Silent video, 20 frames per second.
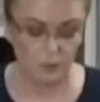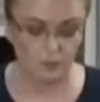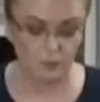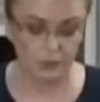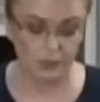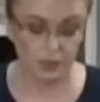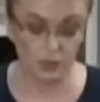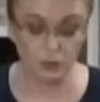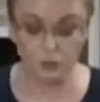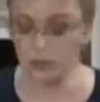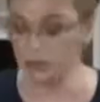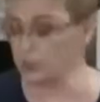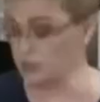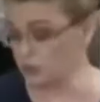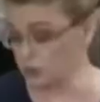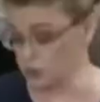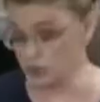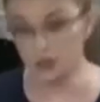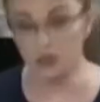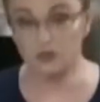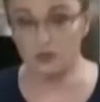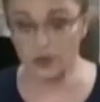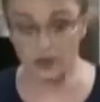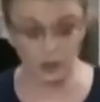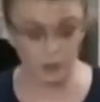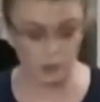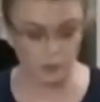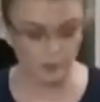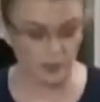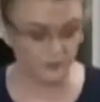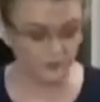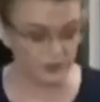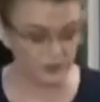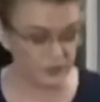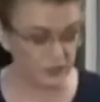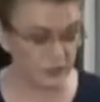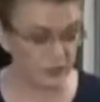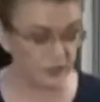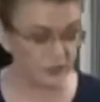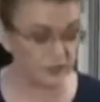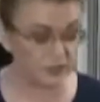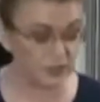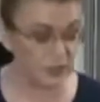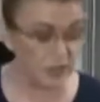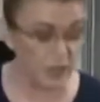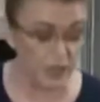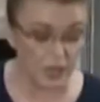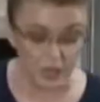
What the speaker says: But you can use just regular muffin tins.